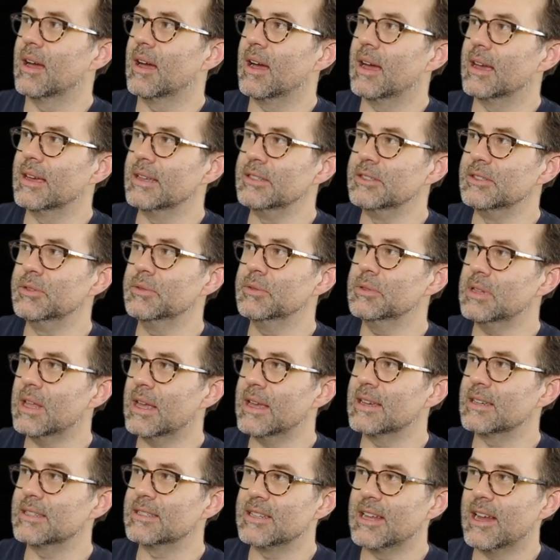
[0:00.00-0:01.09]
I do
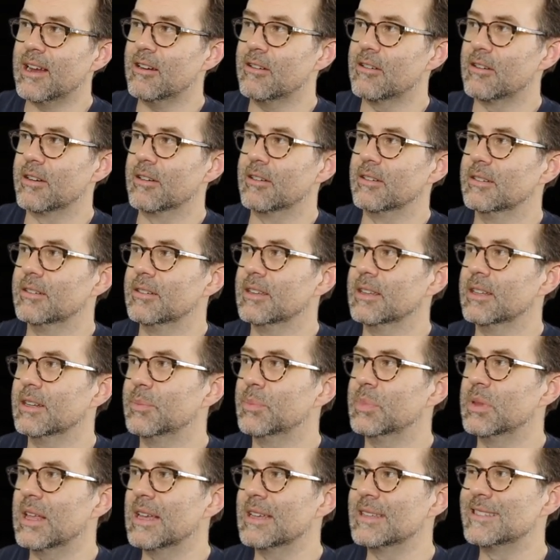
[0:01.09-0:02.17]
like Terror. It
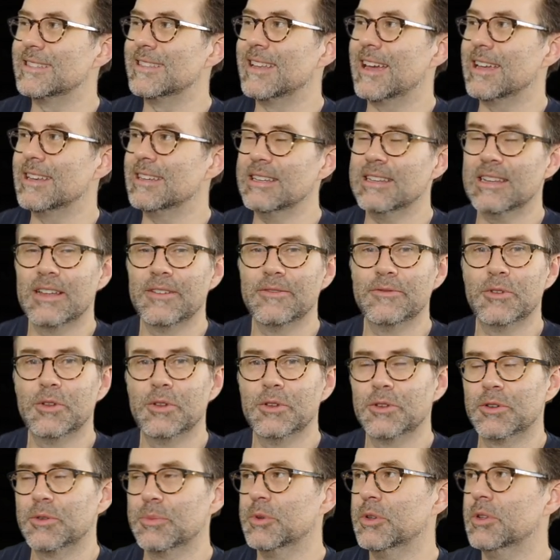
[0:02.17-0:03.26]
applies 99
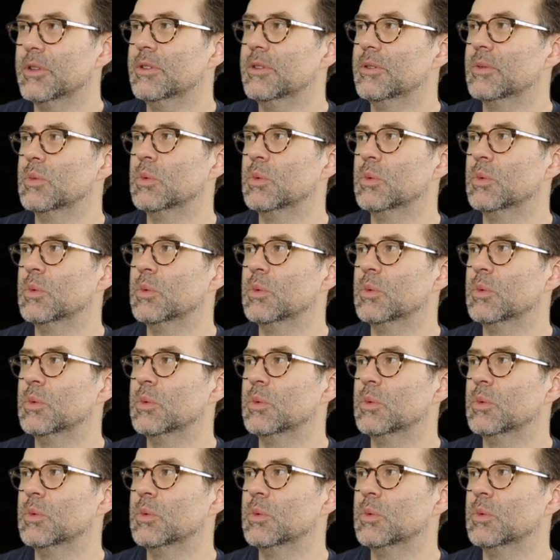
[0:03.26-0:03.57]
vulnerable,